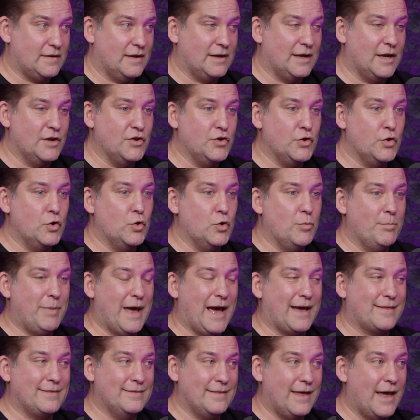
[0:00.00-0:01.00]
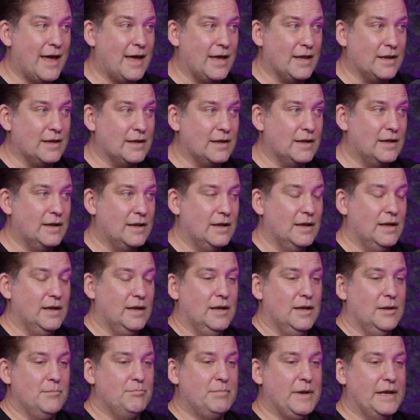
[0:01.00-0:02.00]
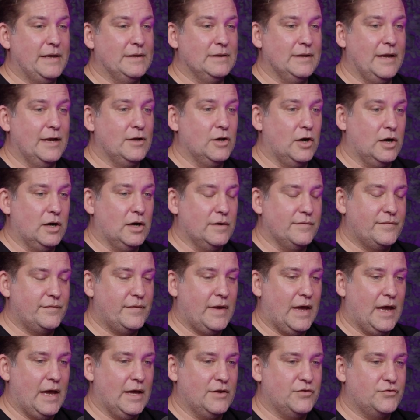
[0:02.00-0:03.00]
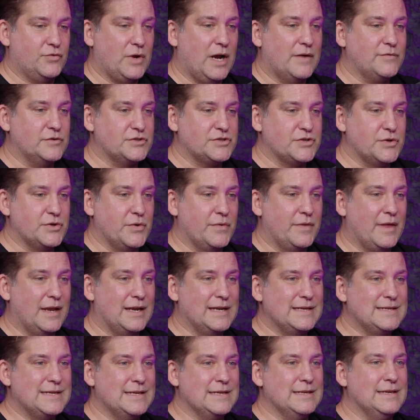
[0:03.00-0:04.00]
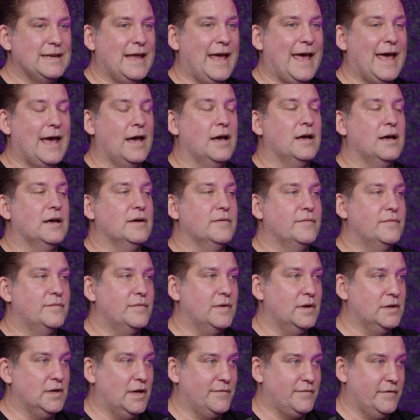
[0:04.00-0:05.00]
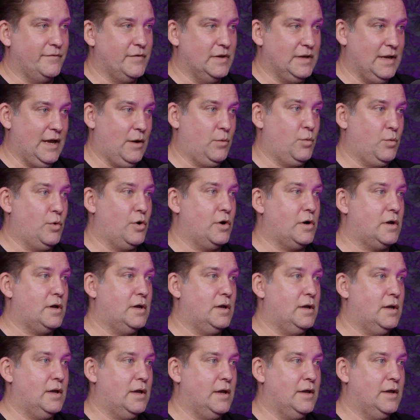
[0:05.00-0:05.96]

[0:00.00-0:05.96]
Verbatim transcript: And I knew back then, being laid off at Travel Zoo, that I didn't have enough of a network.